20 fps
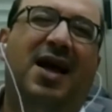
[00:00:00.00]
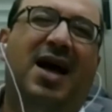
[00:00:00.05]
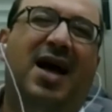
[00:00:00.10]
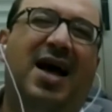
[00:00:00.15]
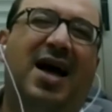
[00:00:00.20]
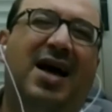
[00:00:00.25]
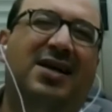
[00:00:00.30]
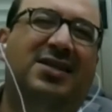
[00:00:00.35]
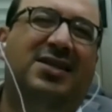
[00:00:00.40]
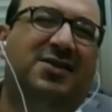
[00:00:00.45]

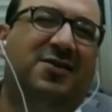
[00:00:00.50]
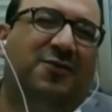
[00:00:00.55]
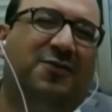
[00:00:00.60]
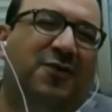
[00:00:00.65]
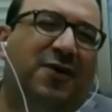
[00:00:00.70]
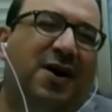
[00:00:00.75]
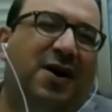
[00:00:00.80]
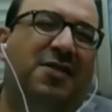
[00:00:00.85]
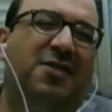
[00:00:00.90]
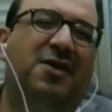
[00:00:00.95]
as a
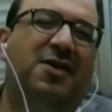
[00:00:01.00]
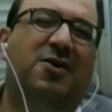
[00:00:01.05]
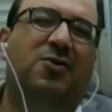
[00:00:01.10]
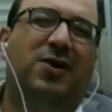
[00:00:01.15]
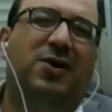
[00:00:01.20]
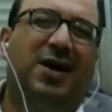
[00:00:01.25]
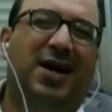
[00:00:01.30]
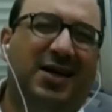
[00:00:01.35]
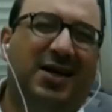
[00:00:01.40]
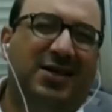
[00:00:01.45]
father
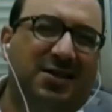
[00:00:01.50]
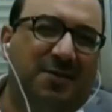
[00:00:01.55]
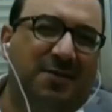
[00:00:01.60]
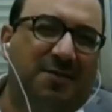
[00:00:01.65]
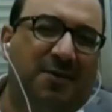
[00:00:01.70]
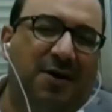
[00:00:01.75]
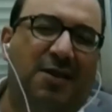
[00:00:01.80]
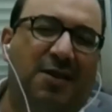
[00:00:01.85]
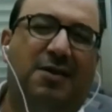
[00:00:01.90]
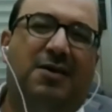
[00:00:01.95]
or as a
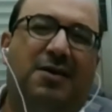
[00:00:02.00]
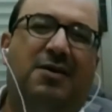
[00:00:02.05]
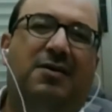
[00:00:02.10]
mother,